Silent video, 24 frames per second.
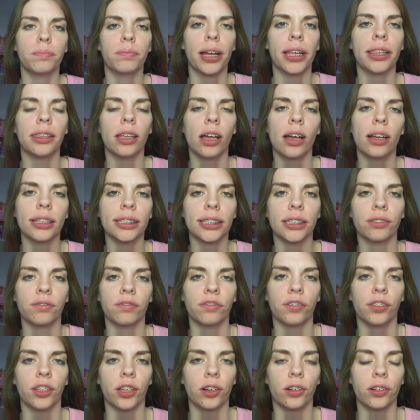in my last
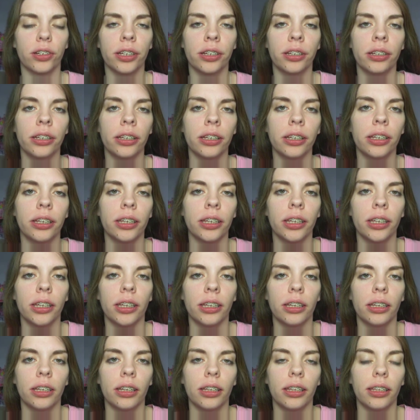vlog,
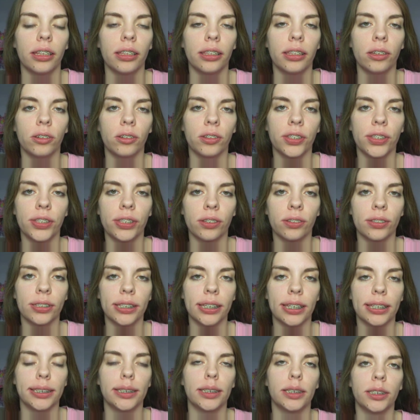the
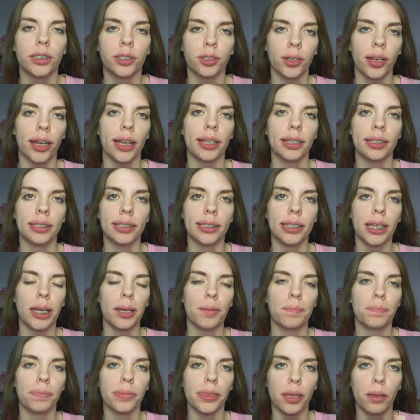orthodontist is trying
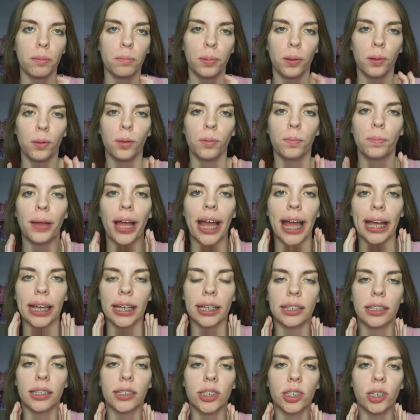to pull
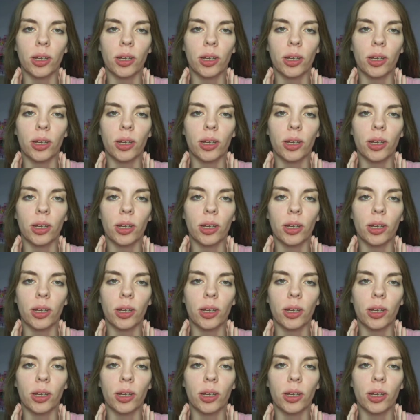back the